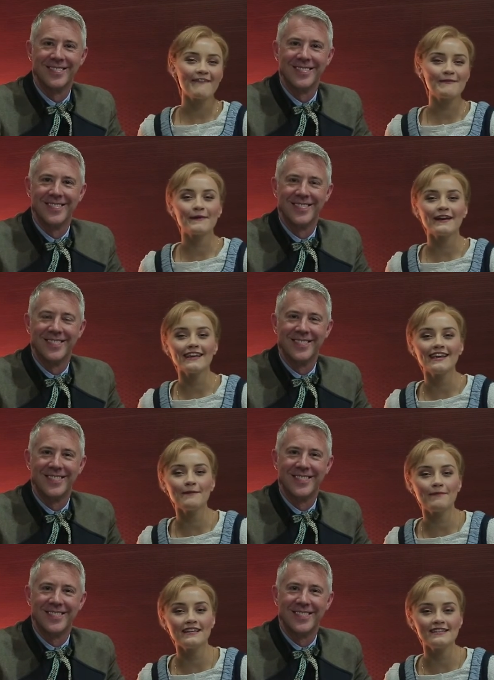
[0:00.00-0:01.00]

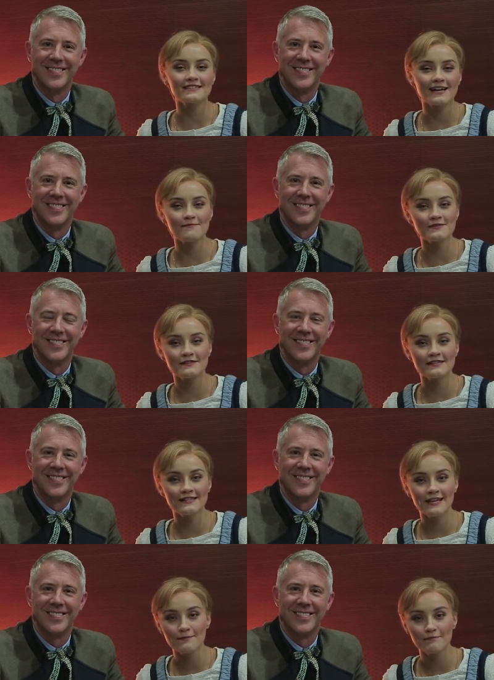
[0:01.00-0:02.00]
Speaker 1: everybody. Please come to the
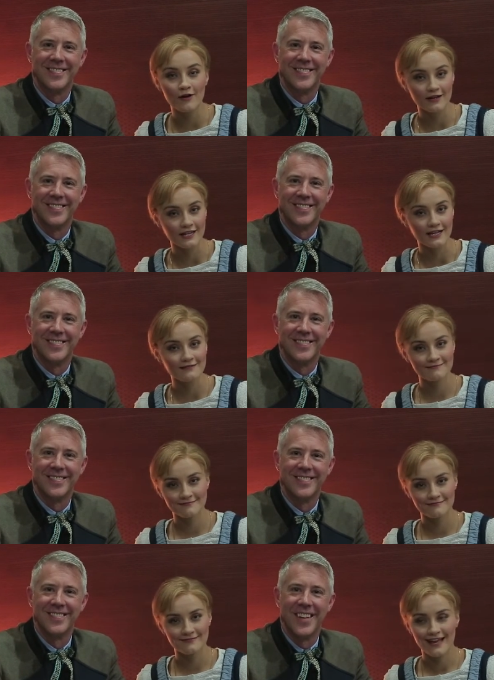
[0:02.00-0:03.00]
Nelum Pokuna
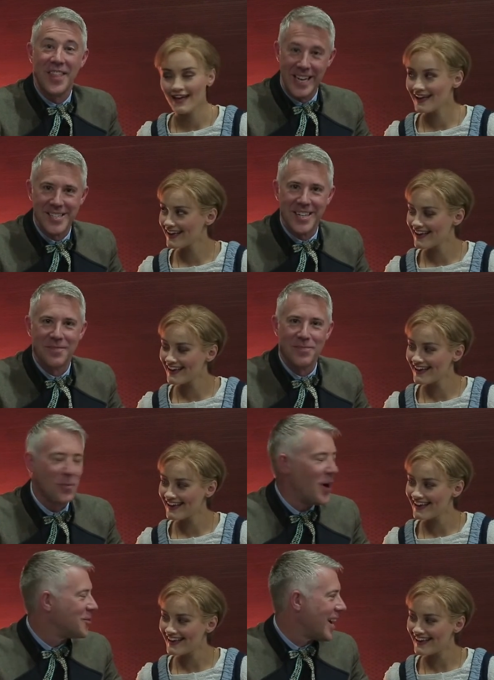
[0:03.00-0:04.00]
Speaker 2: Theatre.
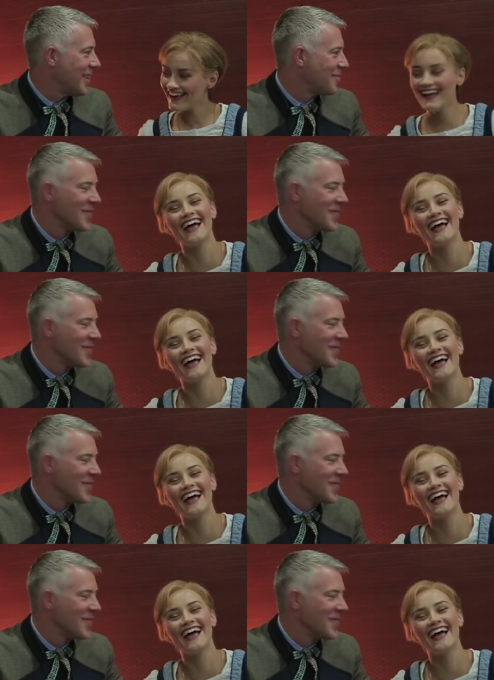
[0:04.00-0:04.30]
Well done.